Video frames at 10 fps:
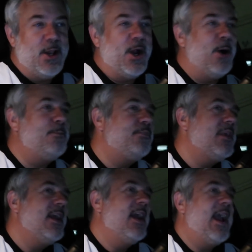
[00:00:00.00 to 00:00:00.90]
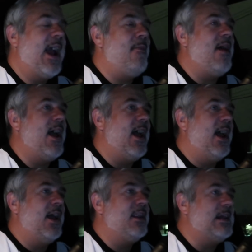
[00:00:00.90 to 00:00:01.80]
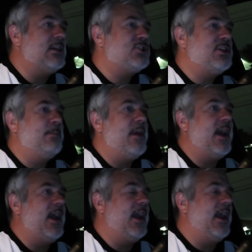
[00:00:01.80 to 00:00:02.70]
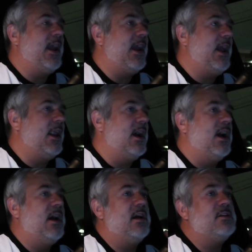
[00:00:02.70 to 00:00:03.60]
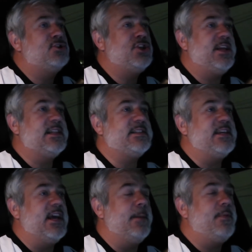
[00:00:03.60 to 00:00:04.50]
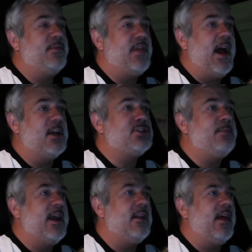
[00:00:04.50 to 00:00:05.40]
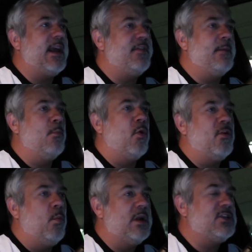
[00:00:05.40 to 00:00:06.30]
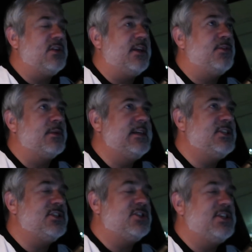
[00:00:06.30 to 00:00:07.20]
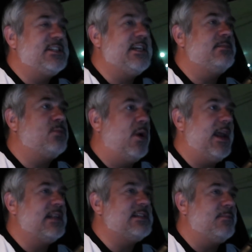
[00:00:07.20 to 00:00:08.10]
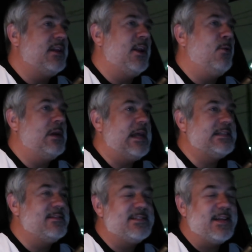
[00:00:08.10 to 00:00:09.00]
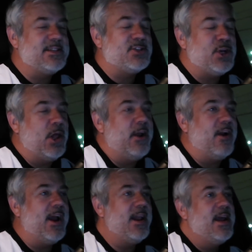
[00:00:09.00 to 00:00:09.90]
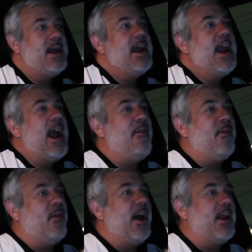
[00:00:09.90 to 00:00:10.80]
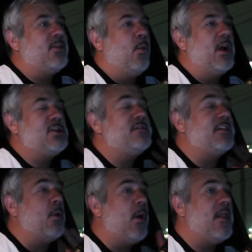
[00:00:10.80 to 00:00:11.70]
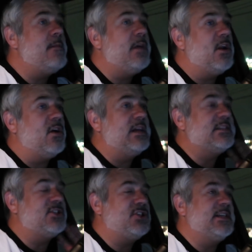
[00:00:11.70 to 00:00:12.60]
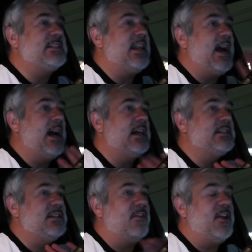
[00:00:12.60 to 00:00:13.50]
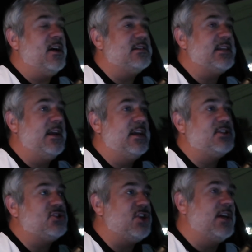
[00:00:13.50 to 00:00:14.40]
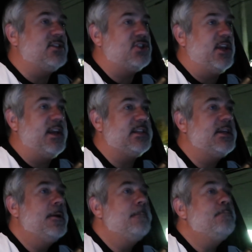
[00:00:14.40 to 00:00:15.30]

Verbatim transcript: you know? And then she made a cheese dip that she made, like, I think more than one, like three cheese dips. One had something in it, one has this like the chili, right? And then, like, the one, she was like, the one in the middle is the cheese that has nothing else in it, it's just cheese